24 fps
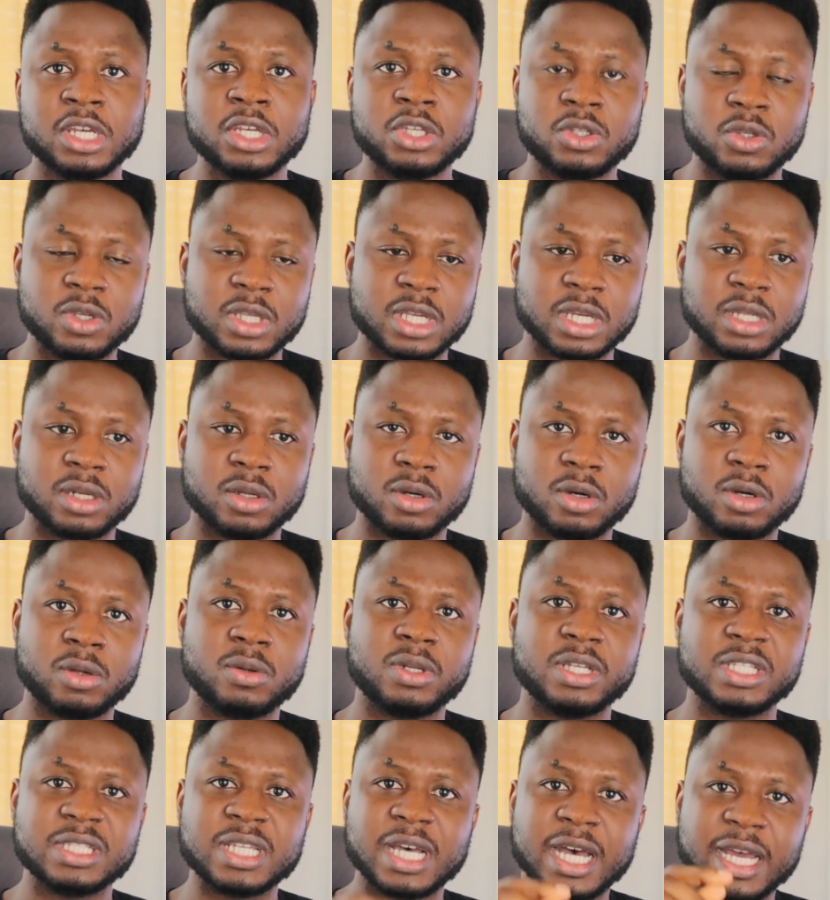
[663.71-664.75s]
you can
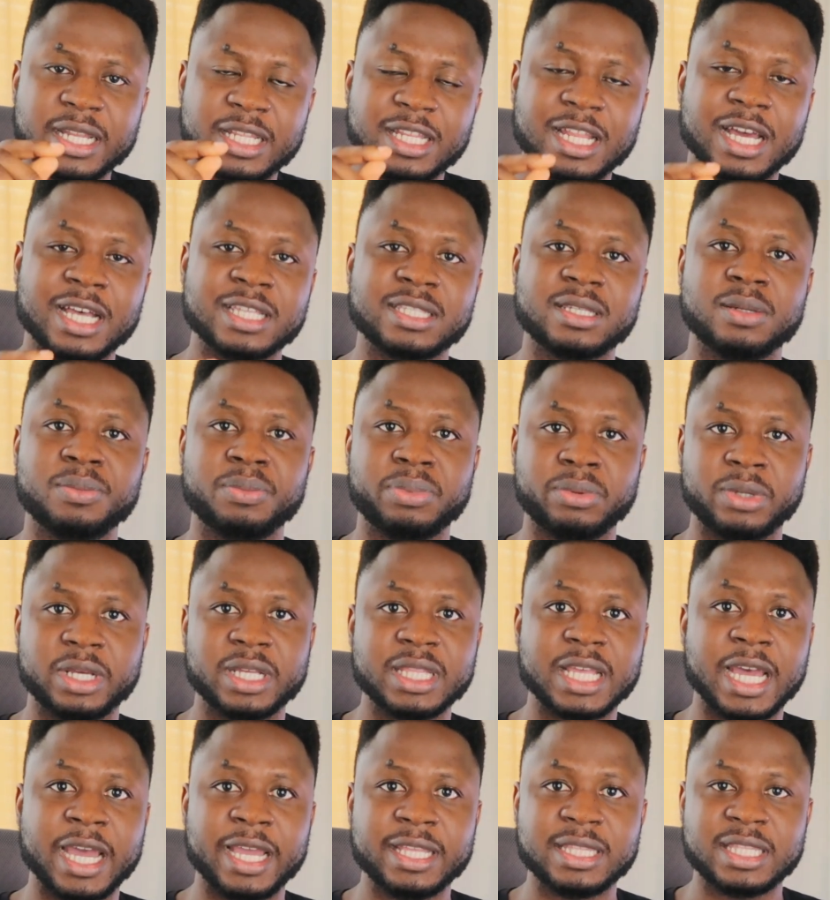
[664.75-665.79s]
always add it as a bullet
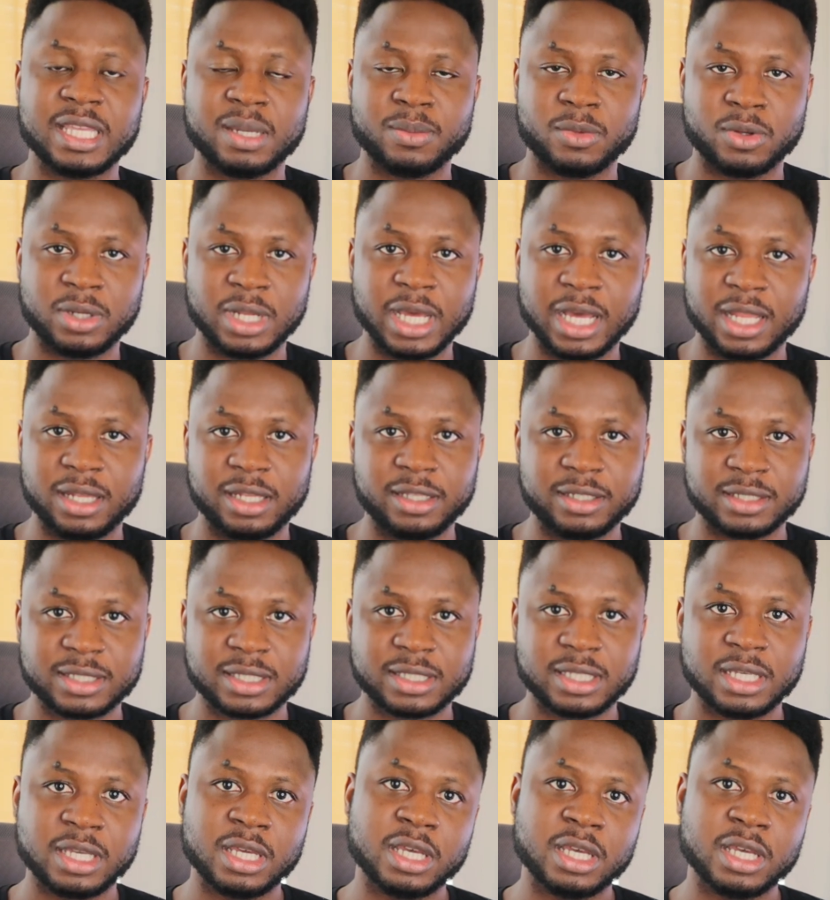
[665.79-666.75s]
item on that list.